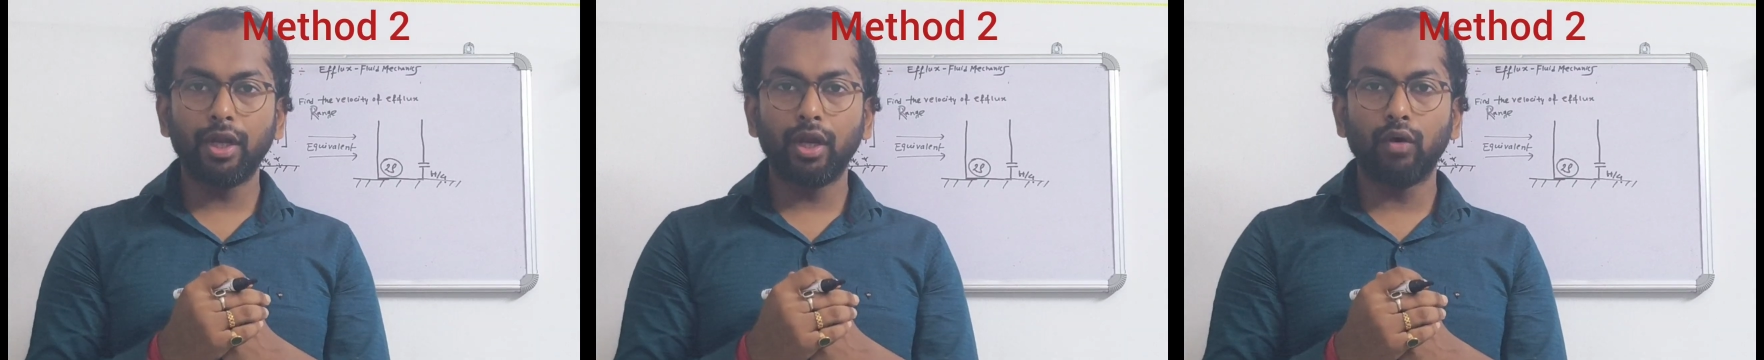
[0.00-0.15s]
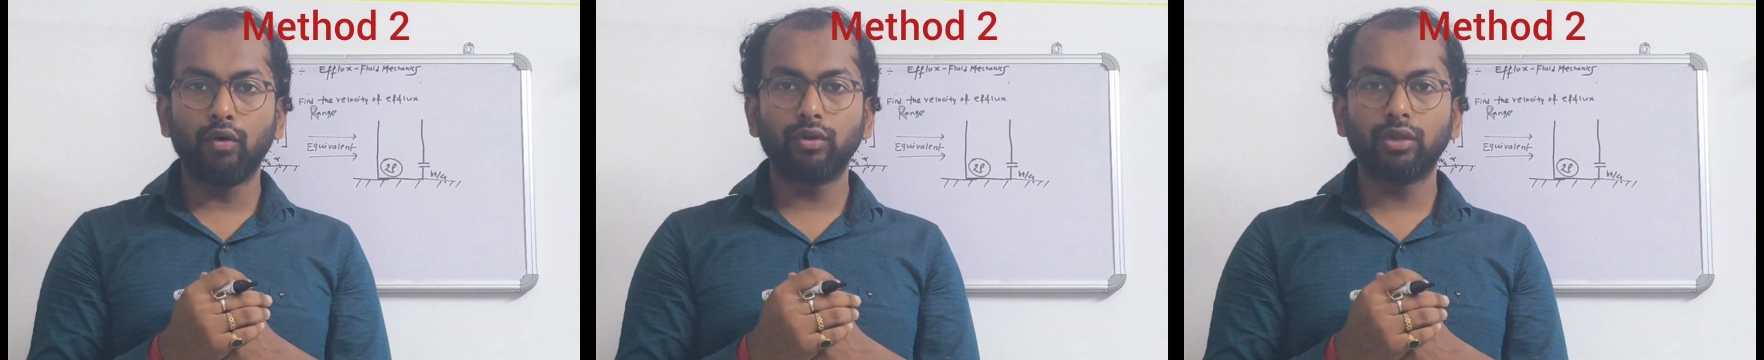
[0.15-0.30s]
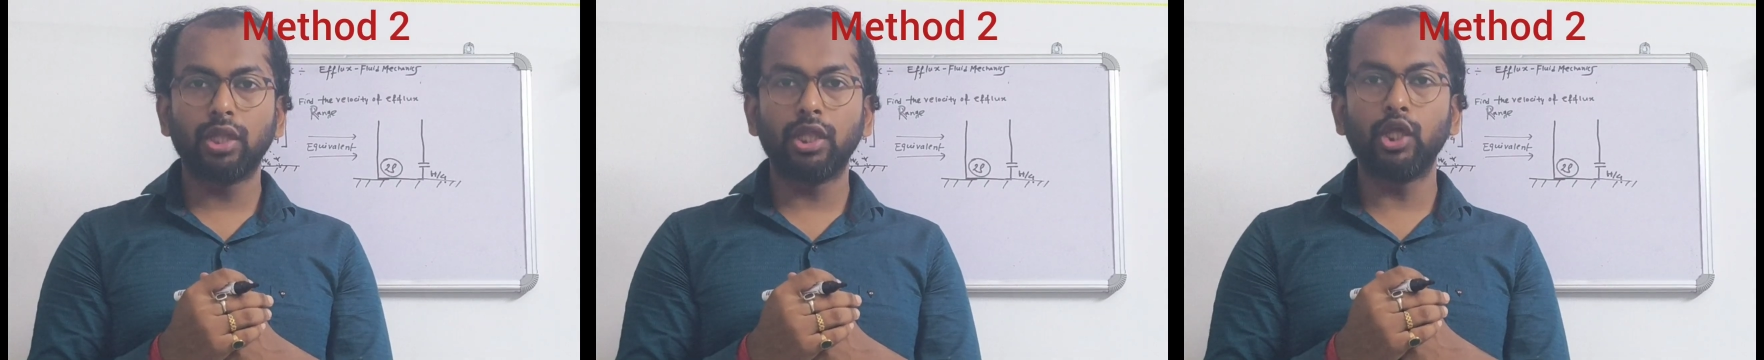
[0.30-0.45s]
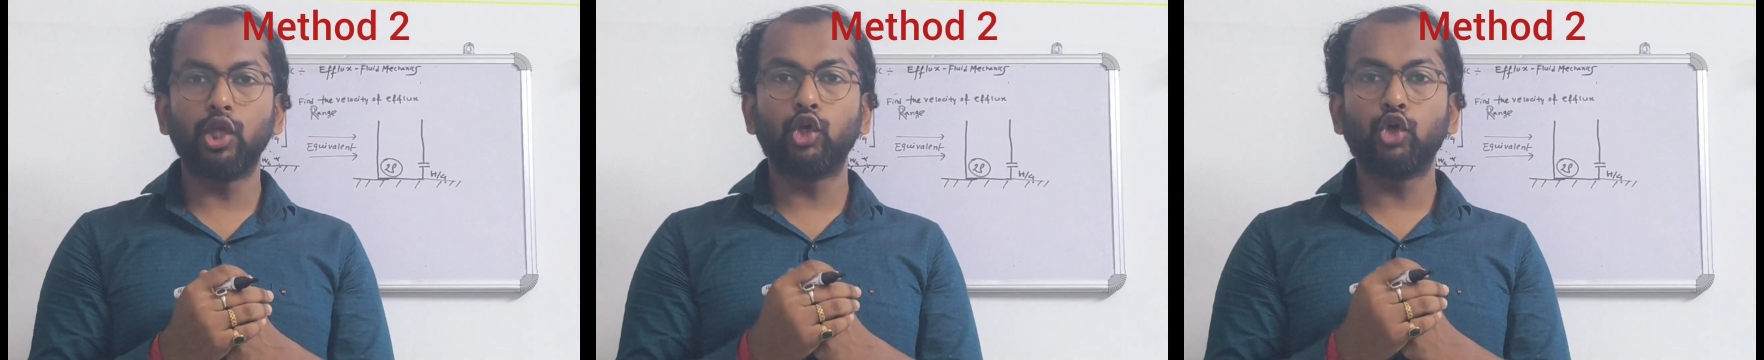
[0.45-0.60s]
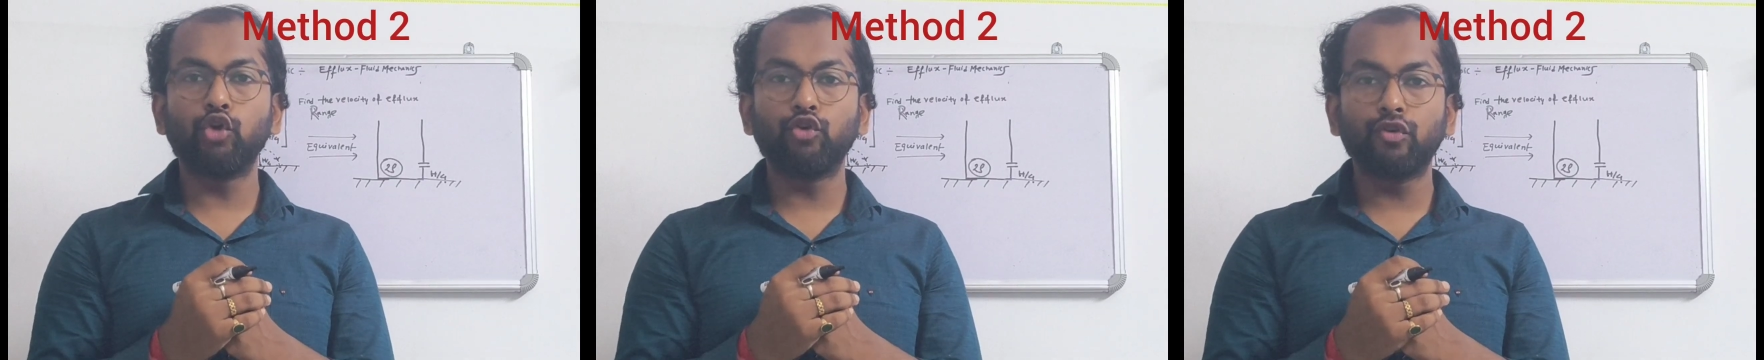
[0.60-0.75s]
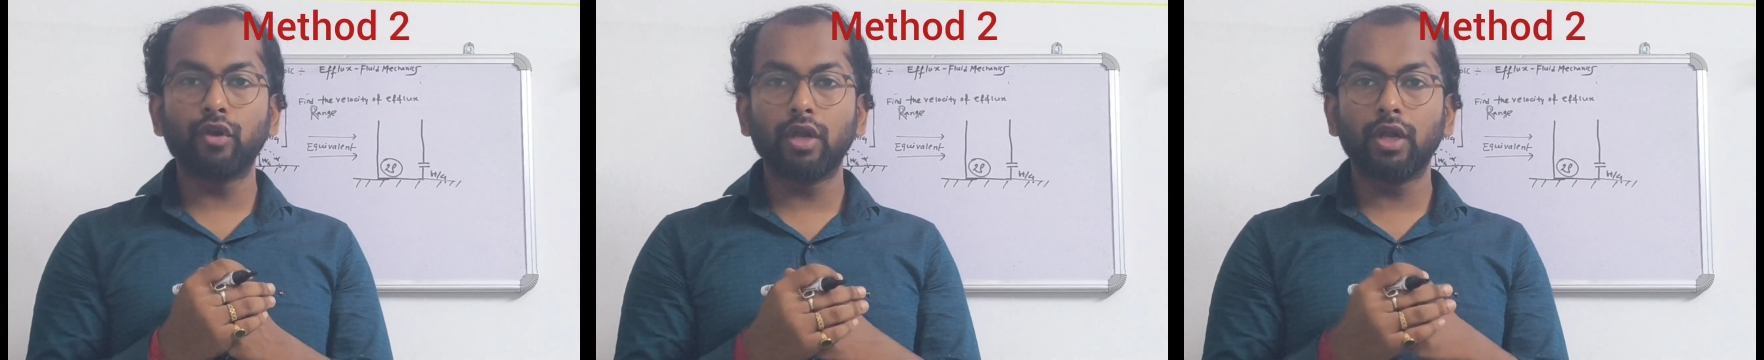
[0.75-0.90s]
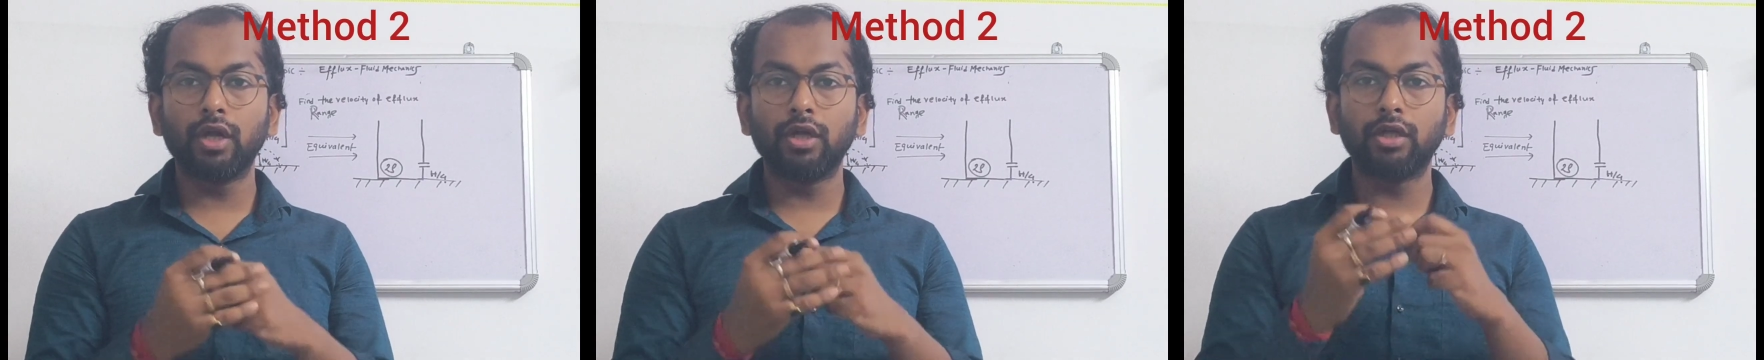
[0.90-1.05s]
out the
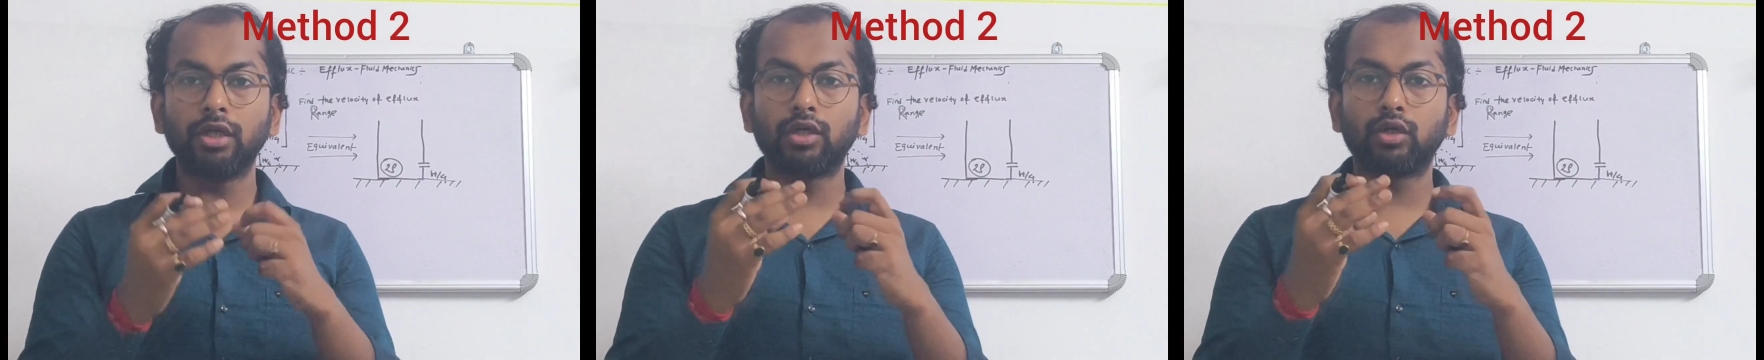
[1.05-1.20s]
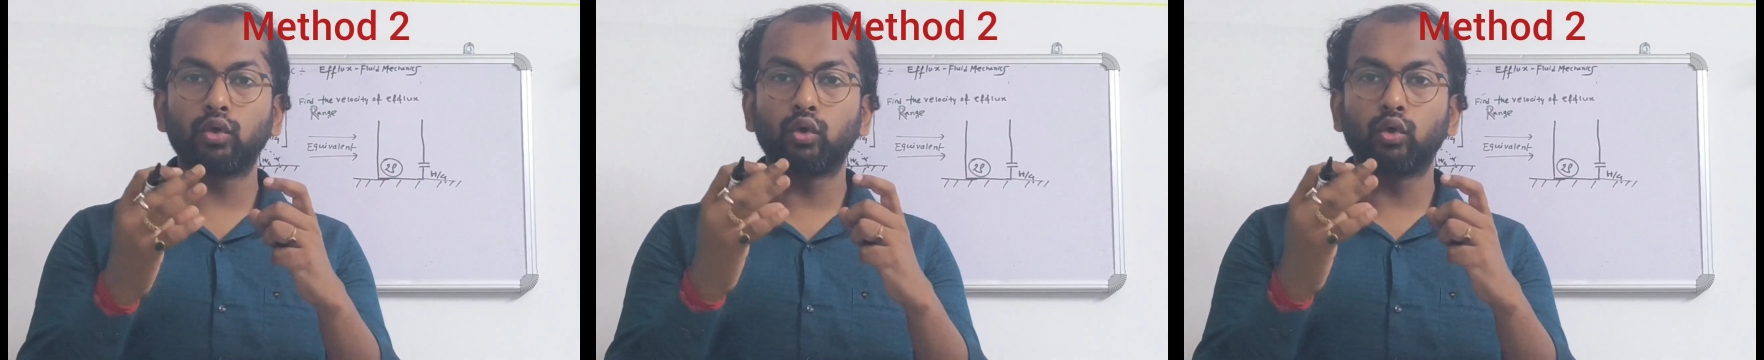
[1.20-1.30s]
equivalent